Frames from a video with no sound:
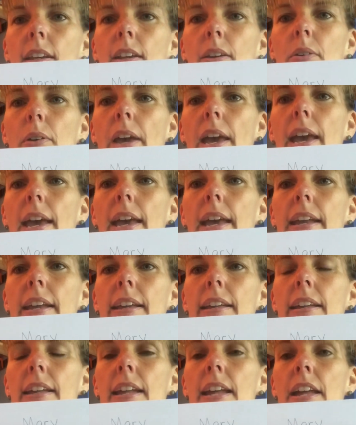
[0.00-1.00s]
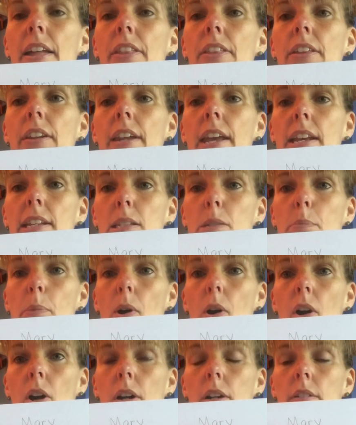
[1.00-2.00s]
Okay, the next
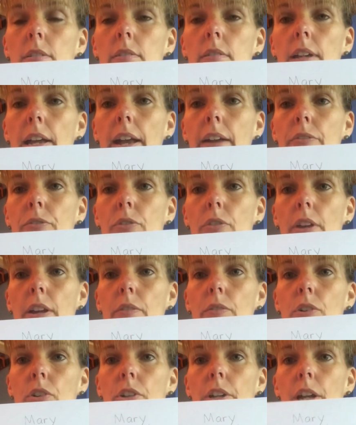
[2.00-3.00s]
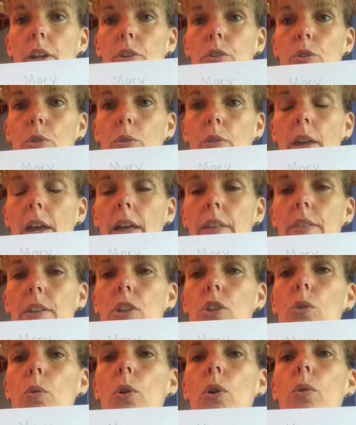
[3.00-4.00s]
part, after they've learned how to do that, then
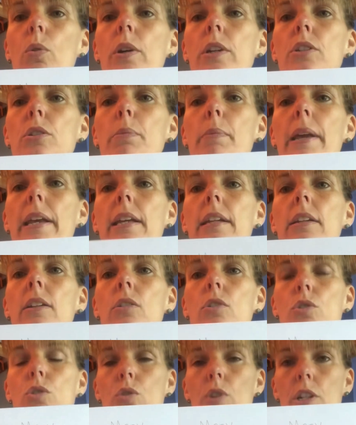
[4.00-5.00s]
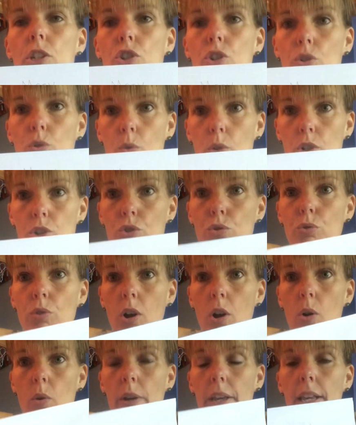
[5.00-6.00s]
you are going to make an illustration or a
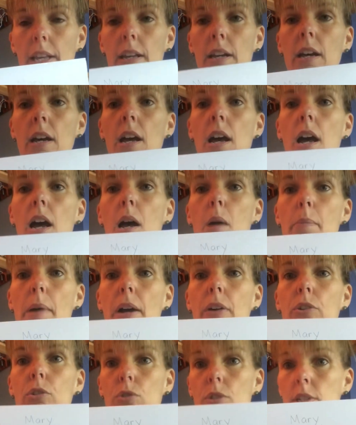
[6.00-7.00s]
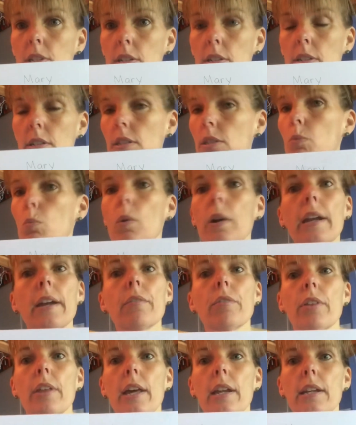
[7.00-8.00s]
drawing about your sentence,
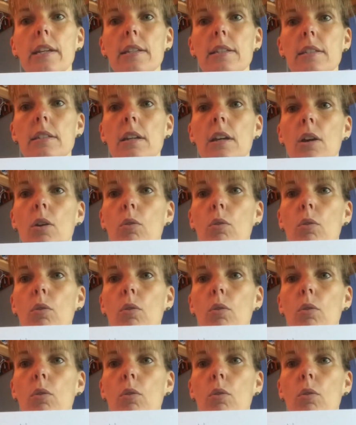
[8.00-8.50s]
whatever that is.